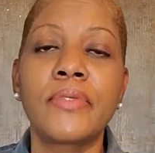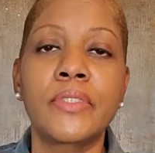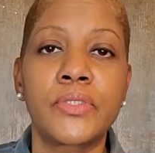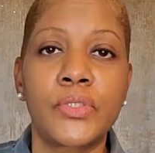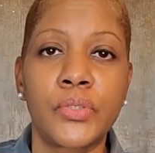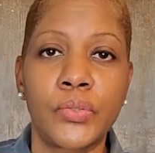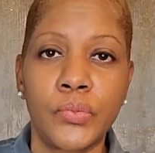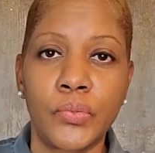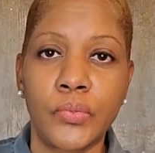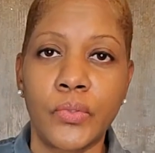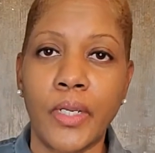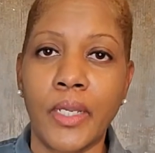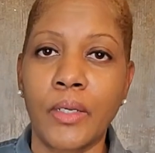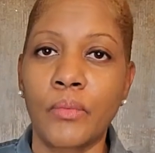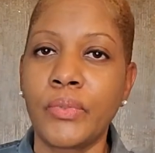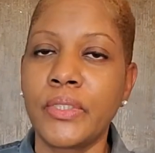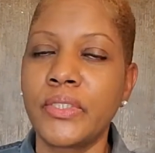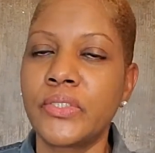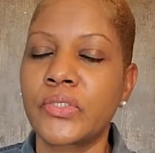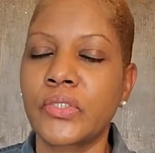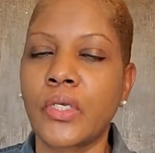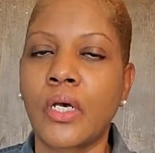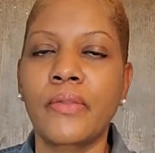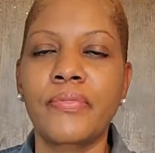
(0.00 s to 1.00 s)
tour, and we
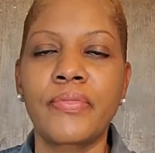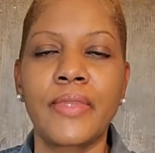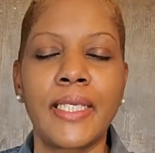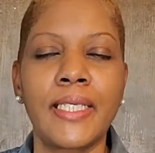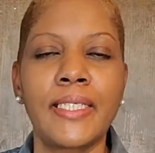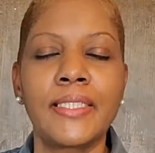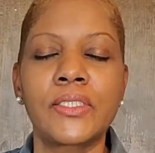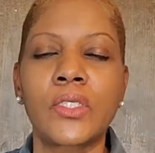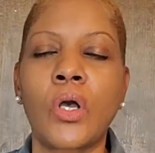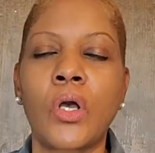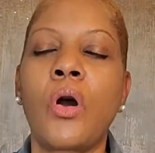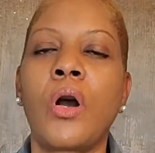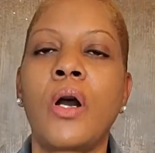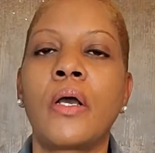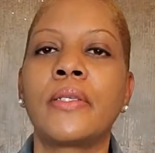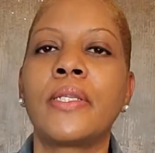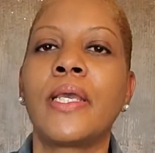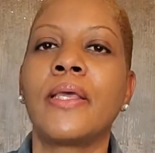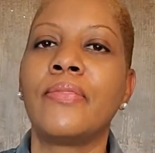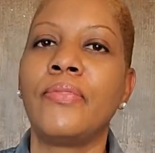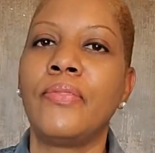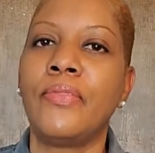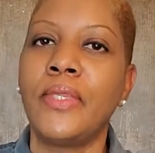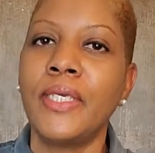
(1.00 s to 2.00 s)
saw things on
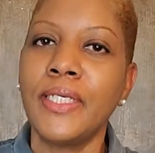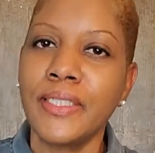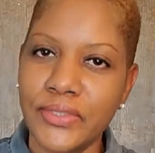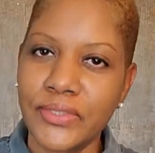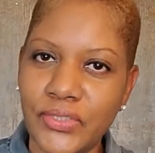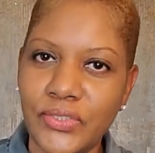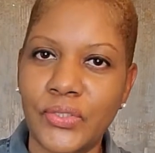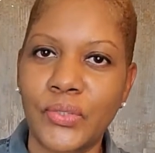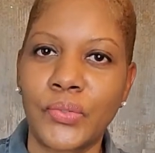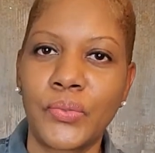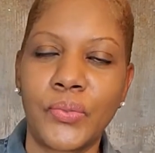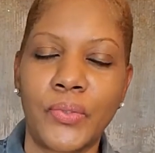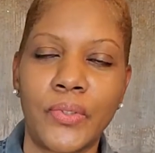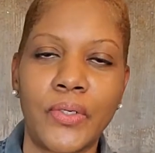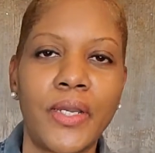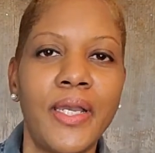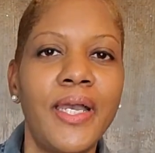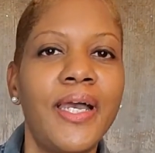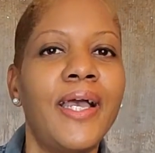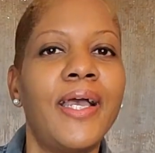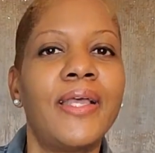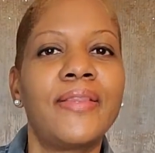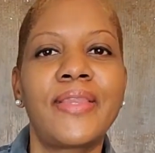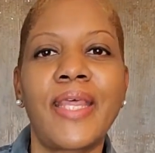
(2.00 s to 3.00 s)
this tour
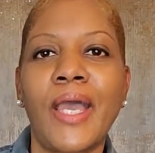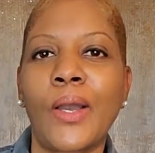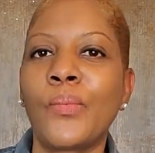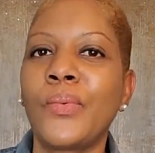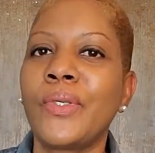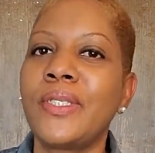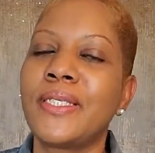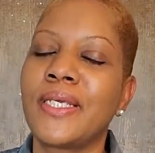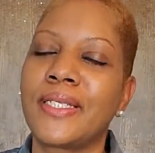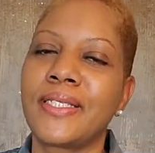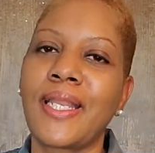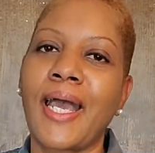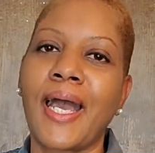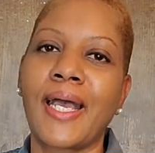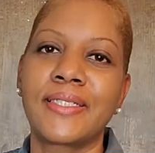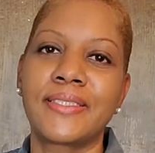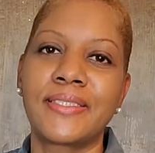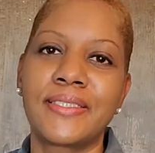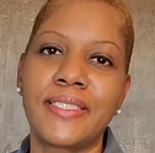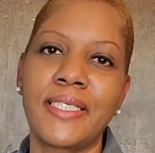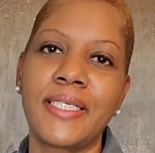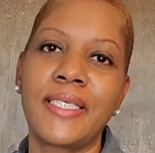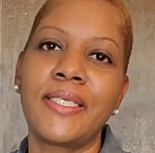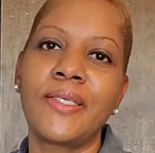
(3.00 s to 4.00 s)
that we did not
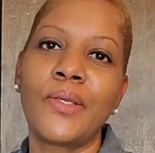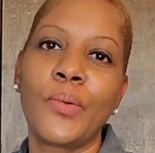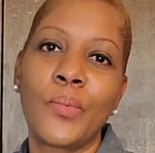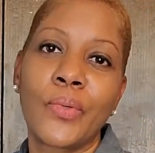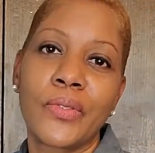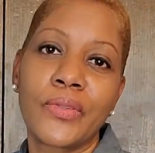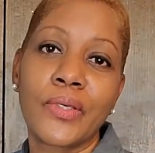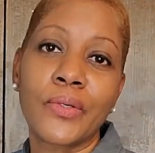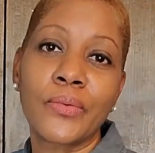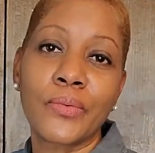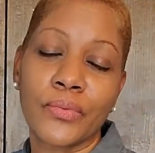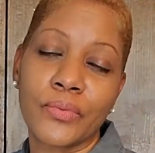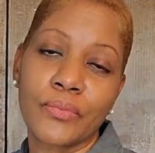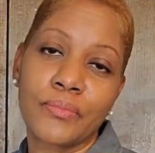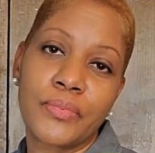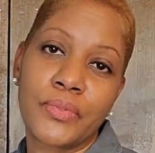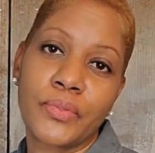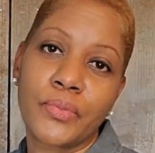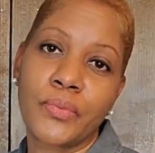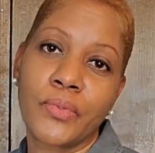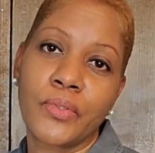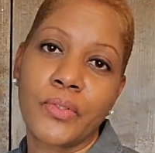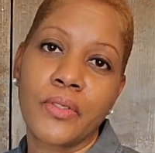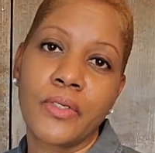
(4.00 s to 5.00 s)
see with the group
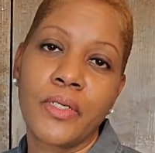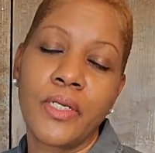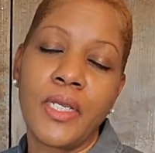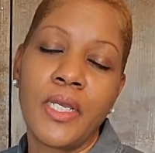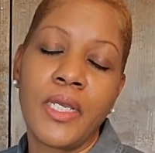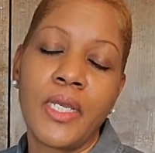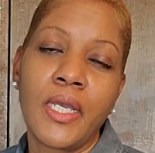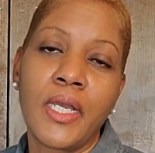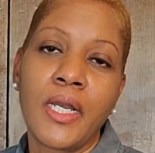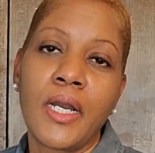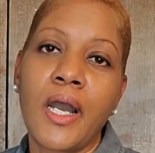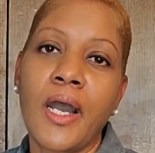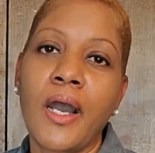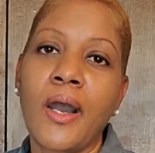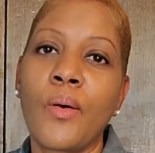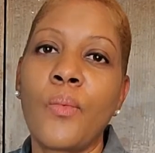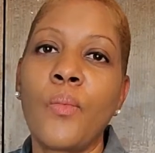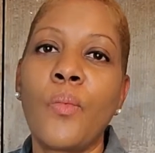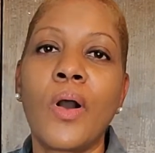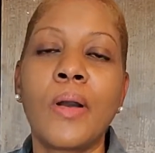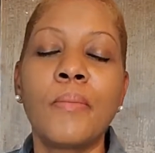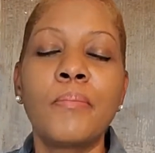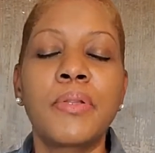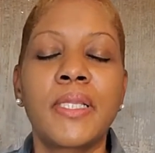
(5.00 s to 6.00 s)
tour.
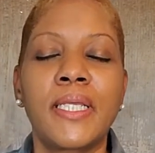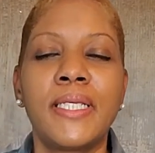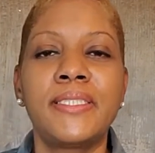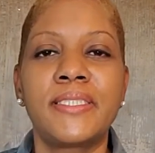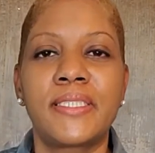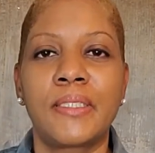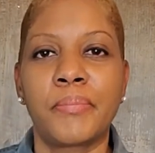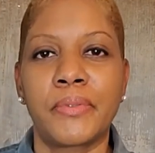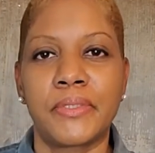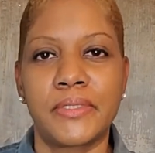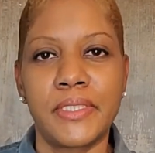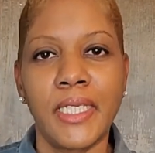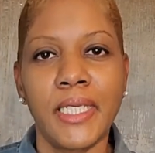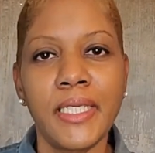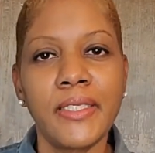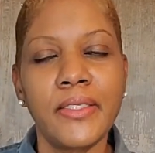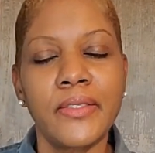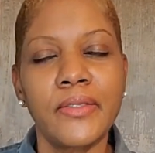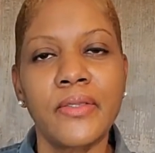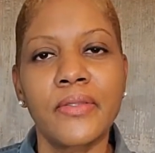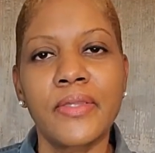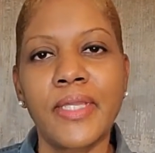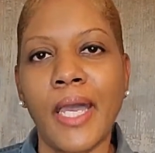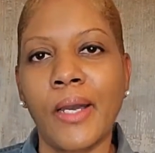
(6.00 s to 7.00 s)
One place in
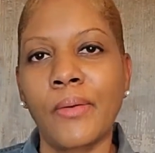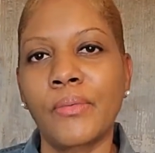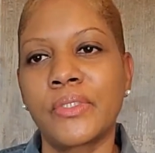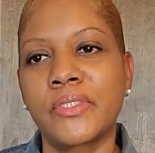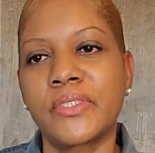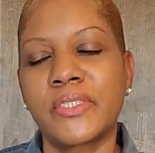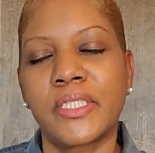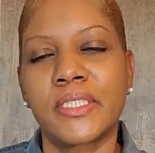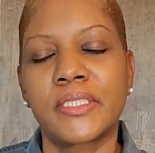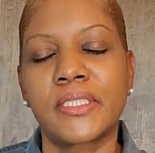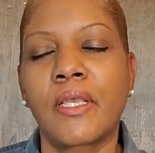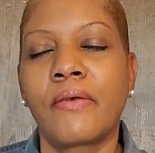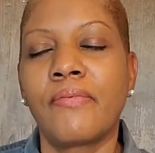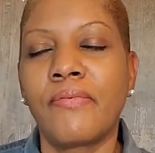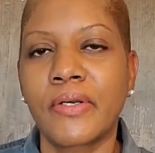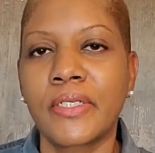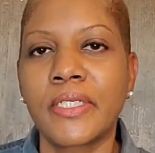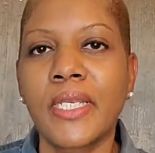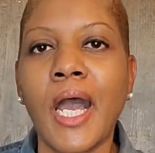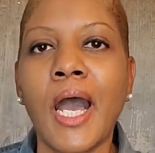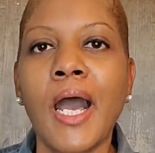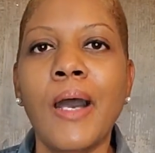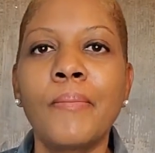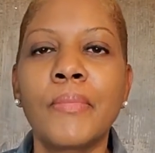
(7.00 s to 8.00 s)
particular that was just
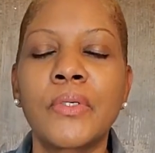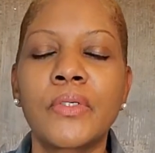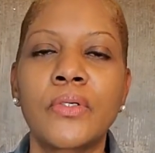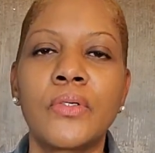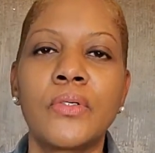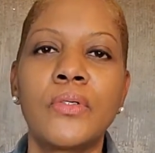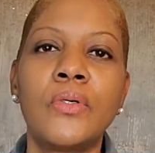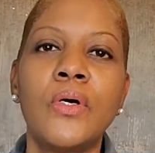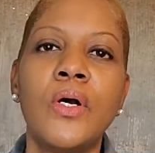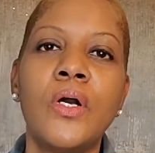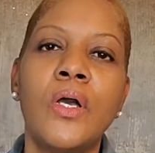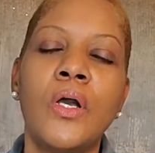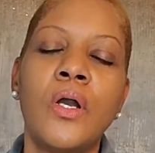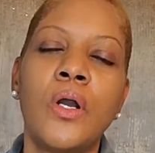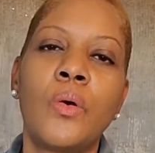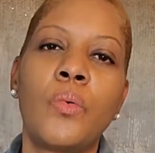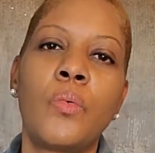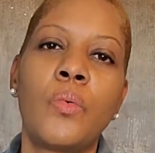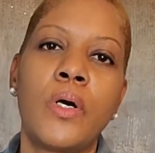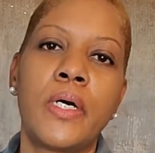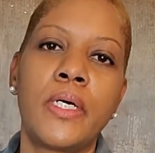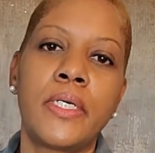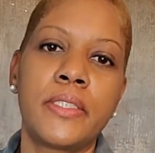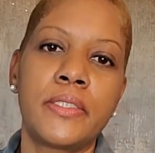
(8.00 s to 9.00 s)
phenomenal
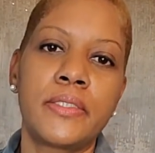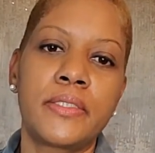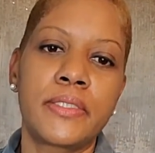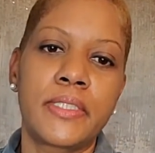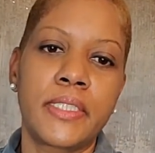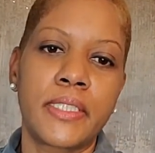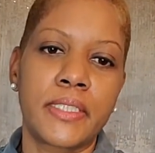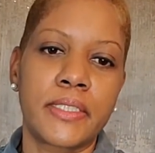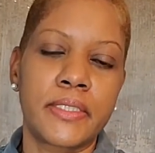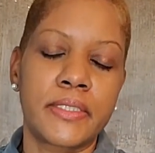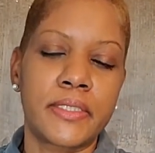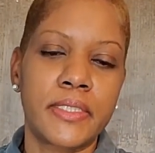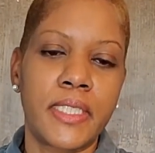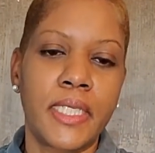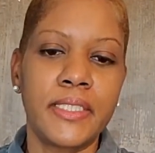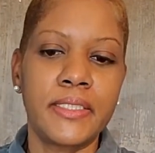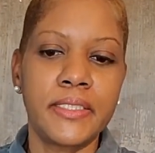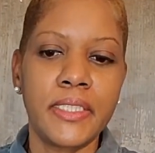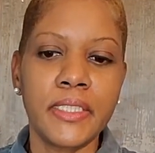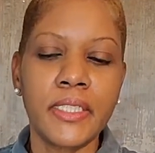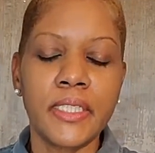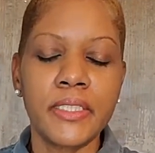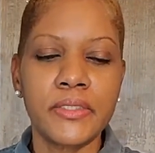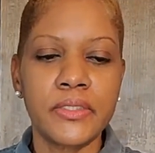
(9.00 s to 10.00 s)
was this. He
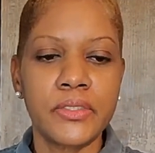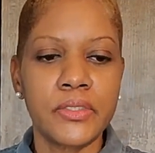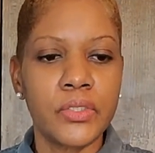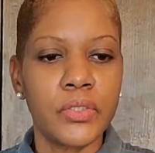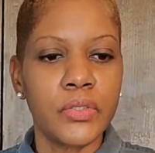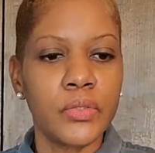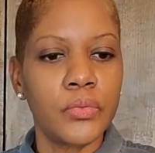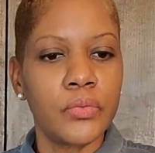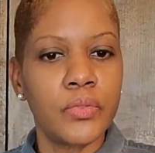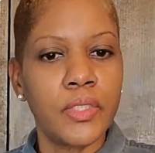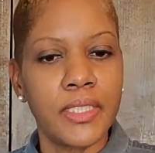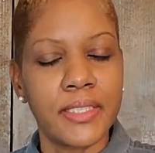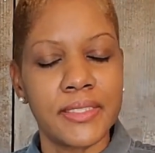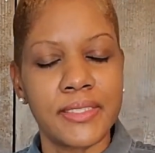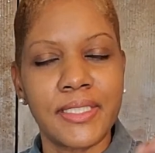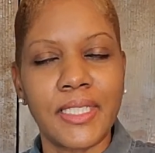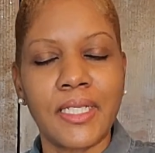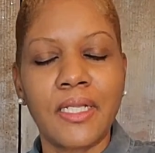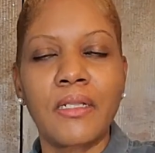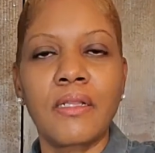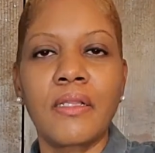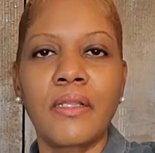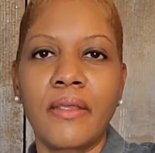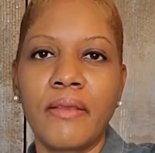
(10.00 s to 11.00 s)
took us to this
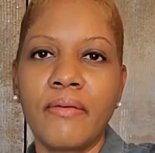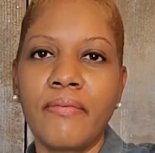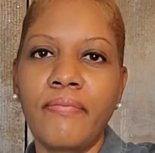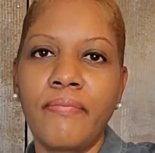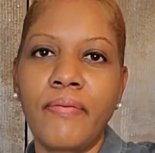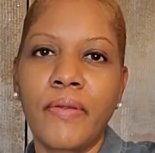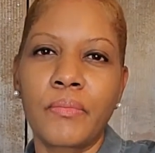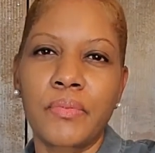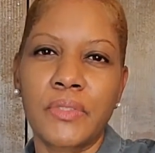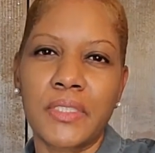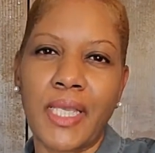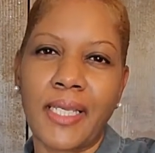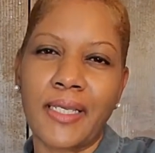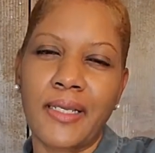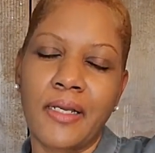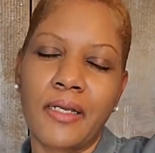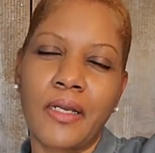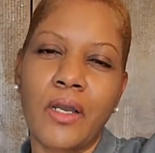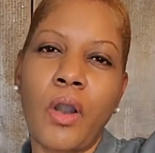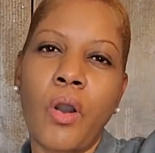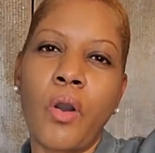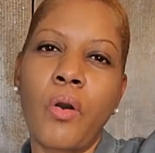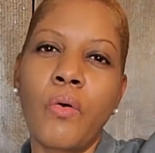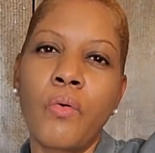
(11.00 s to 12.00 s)
cliff. It was like a
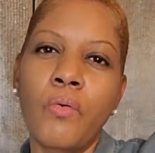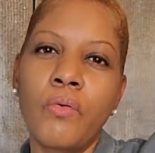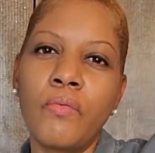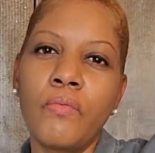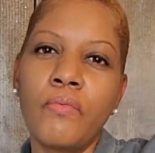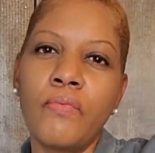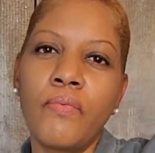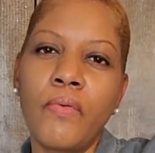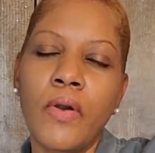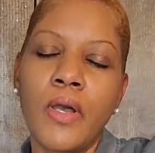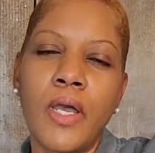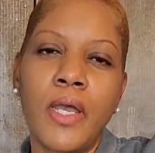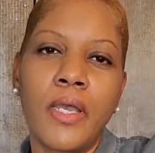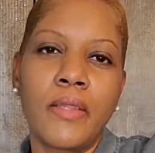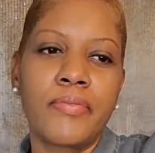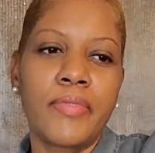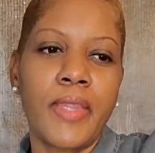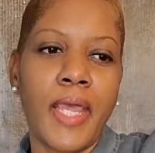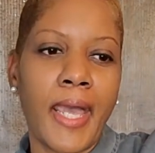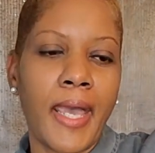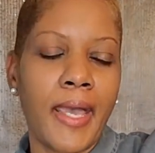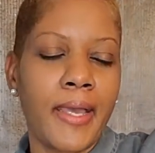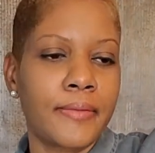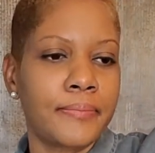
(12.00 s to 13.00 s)
cove
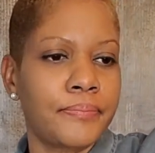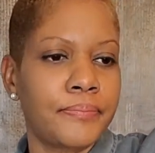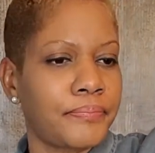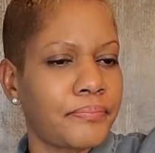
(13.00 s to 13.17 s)
that